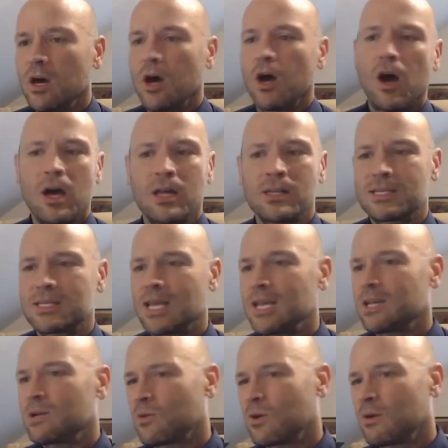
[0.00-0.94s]

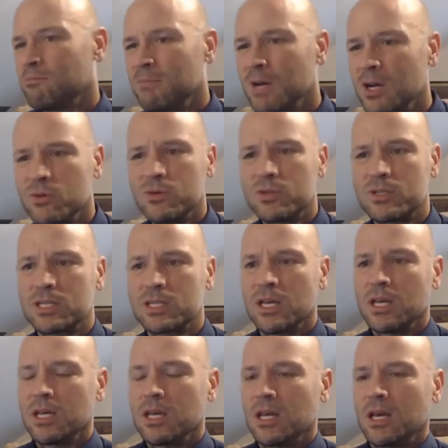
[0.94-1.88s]
On-site, remote.
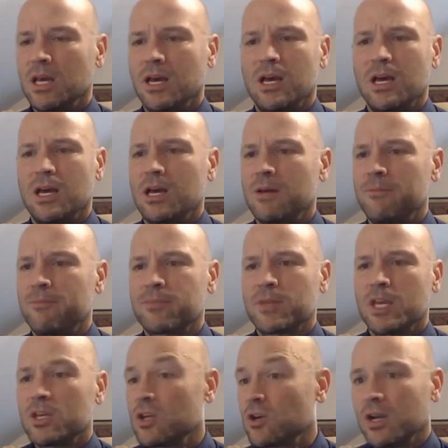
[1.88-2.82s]

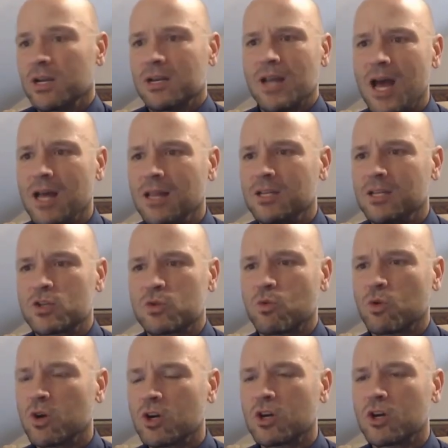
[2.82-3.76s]
You're a knowledge
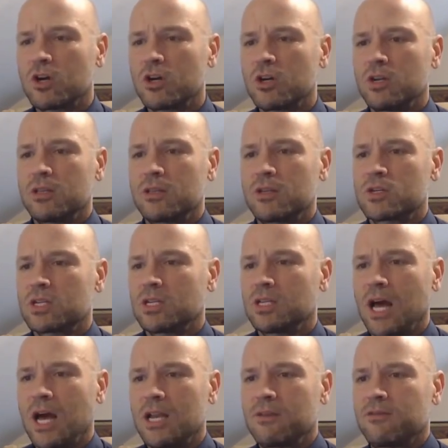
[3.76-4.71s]
worker. There's a
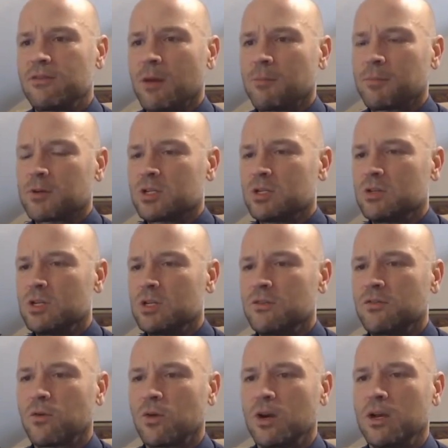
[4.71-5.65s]
lot of opportunity
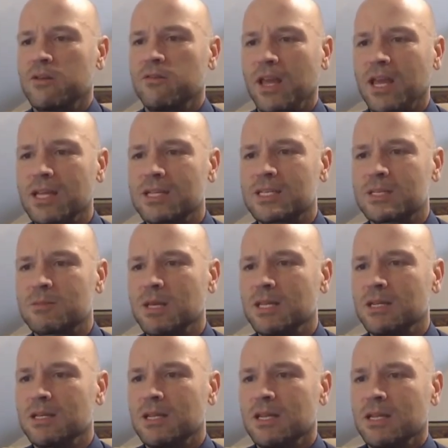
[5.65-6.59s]
for
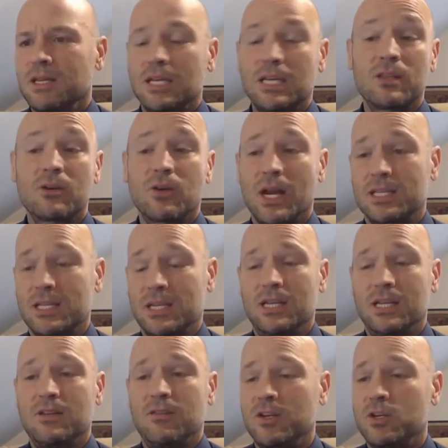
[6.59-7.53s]
advancement, either as an
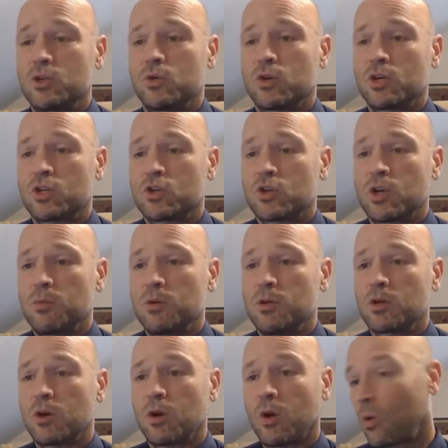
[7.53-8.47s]
individual
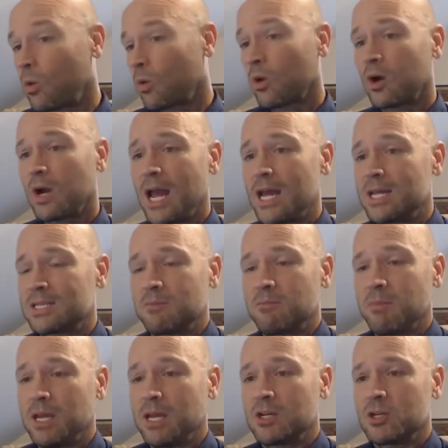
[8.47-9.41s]
contributor or as a
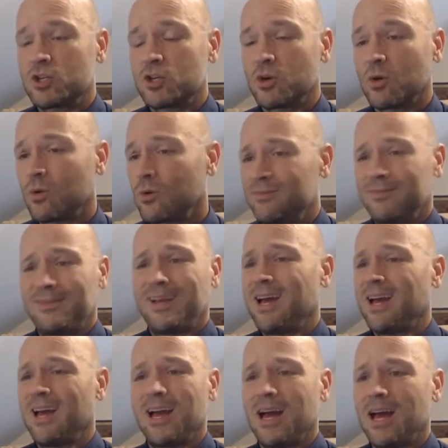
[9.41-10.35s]
manager.
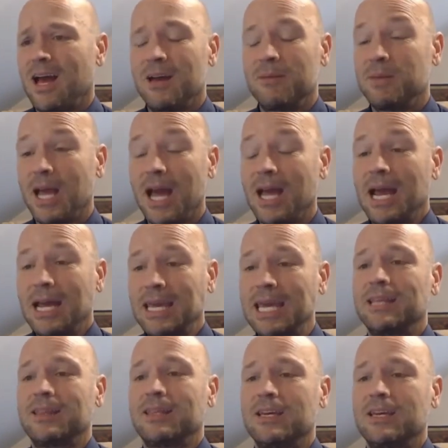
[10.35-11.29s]
I mean, I
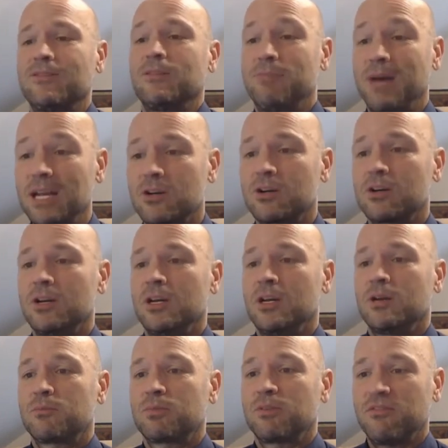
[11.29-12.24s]
can't think of a better
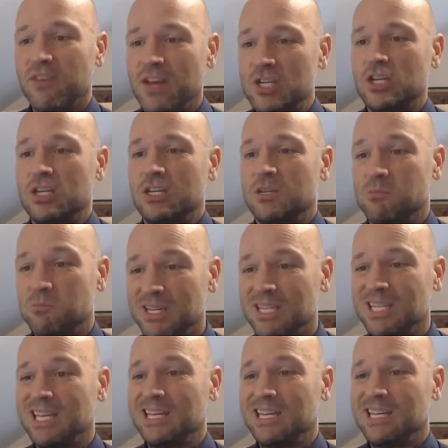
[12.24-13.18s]
profession to
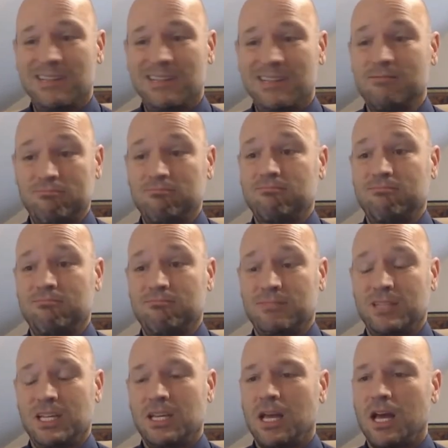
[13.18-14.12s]
be in.
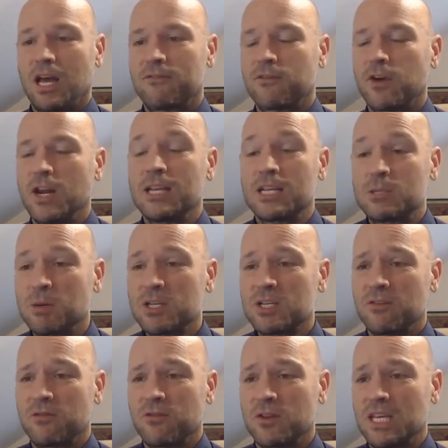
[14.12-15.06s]

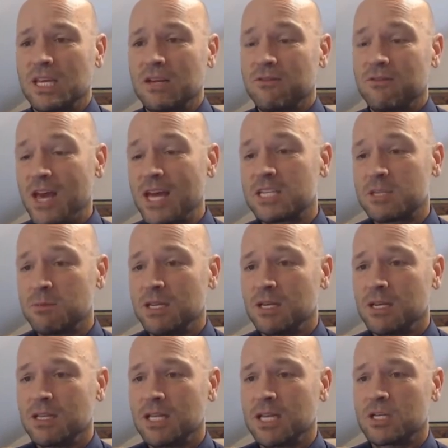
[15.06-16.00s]
Especially for the investment
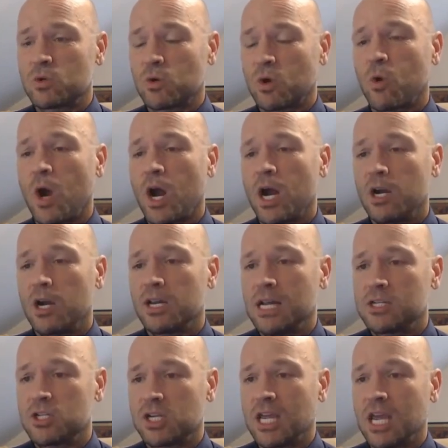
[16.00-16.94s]
that is required in
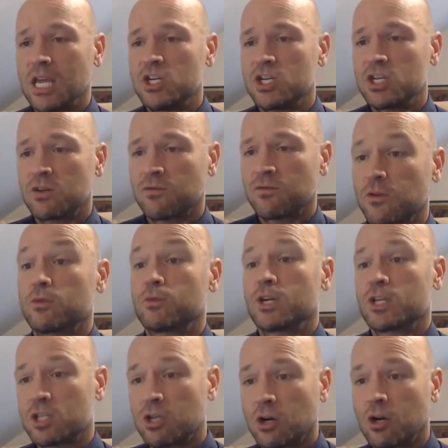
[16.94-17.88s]
education, the
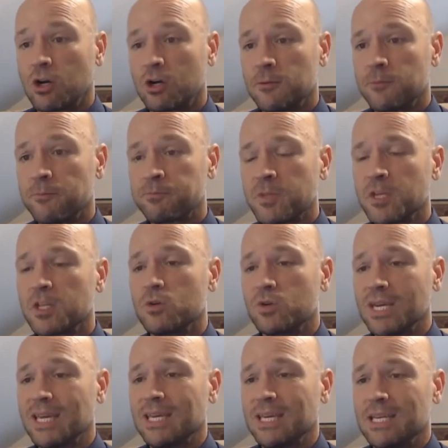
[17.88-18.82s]
return you
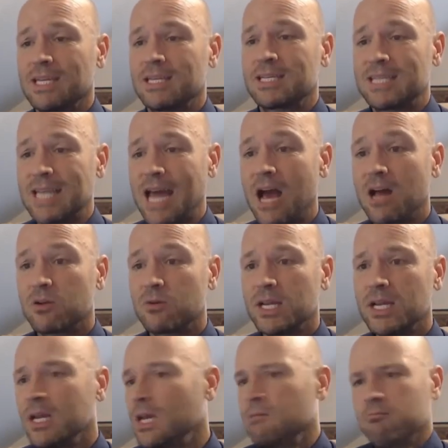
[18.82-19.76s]
can get in
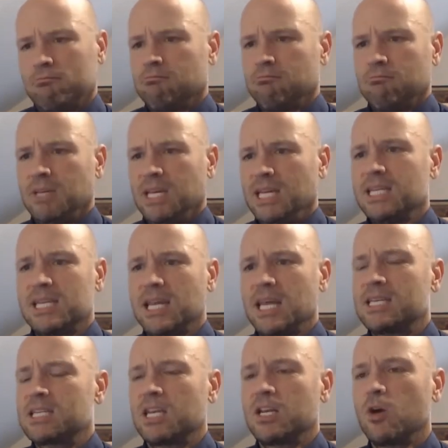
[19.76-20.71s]
salary,
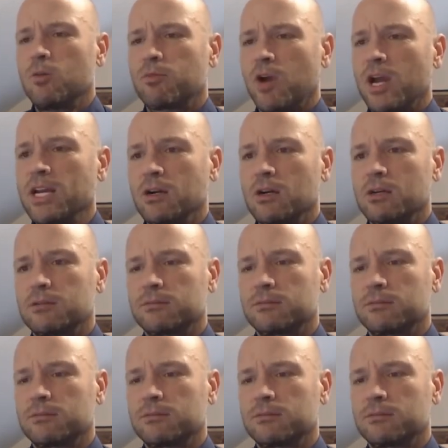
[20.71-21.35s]
it's a no-brainer.